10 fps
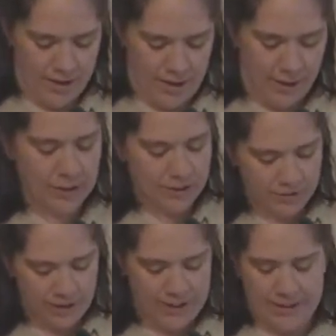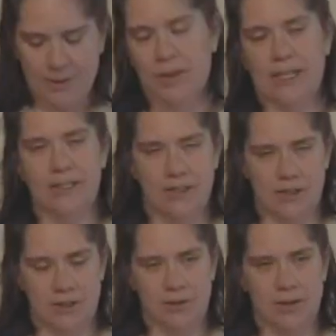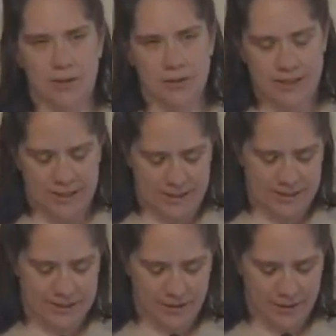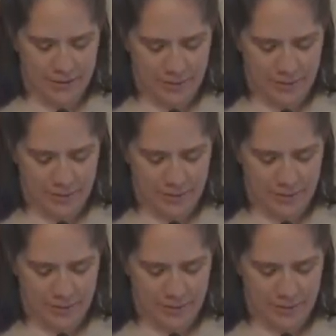find this place to agree to disagree with